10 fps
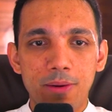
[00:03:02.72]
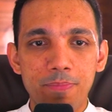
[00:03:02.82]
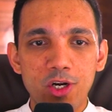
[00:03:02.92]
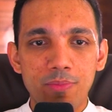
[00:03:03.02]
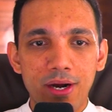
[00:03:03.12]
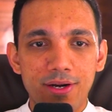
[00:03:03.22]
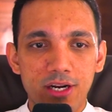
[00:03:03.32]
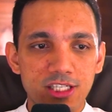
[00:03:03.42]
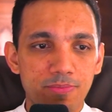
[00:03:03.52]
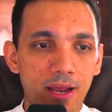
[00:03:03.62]
into my
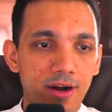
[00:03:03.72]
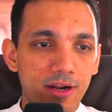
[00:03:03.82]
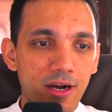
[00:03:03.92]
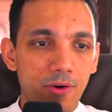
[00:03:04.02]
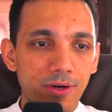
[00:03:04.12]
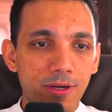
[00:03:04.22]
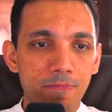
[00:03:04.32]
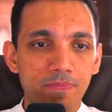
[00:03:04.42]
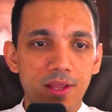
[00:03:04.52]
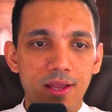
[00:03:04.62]
Trustpilot account,
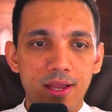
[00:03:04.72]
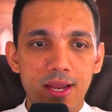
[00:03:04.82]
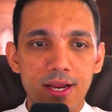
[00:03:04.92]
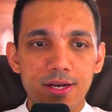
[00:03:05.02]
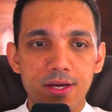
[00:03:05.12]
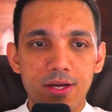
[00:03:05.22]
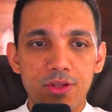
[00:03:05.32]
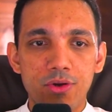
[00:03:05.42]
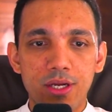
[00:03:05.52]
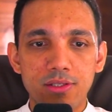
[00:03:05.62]
and
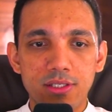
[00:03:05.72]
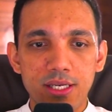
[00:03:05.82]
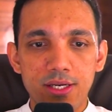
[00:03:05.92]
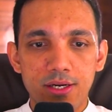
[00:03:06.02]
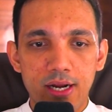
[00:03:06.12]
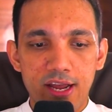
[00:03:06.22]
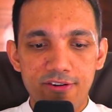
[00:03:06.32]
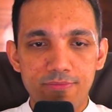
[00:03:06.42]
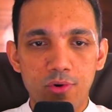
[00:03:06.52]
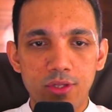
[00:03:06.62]
you can see here I have
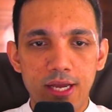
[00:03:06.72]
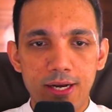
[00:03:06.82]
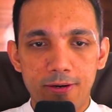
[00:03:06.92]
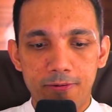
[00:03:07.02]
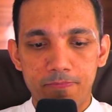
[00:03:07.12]
more than,